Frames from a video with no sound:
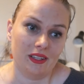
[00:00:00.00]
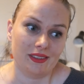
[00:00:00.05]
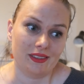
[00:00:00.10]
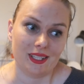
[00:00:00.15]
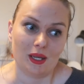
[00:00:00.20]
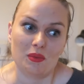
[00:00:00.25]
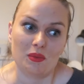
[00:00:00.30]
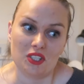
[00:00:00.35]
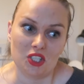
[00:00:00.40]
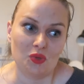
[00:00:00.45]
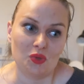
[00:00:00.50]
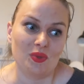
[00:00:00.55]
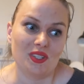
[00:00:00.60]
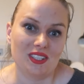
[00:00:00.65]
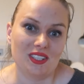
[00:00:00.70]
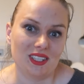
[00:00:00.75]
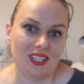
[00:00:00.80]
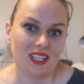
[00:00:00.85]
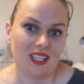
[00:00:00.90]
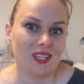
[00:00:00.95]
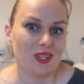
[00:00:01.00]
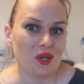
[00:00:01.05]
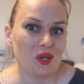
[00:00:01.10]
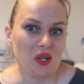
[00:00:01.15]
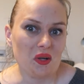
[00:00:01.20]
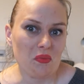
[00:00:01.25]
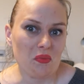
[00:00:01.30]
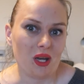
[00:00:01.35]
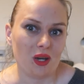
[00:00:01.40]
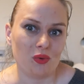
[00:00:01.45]
damage my skin or
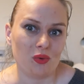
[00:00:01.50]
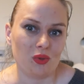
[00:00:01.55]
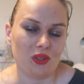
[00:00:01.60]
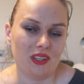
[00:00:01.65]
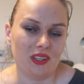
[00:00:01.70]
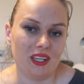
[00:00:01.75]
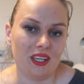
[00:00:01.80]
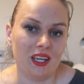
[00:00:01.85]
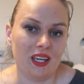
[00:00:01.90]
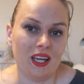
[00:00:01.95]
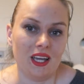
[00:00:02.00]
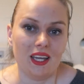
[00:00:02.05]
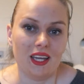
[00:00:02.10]
I might really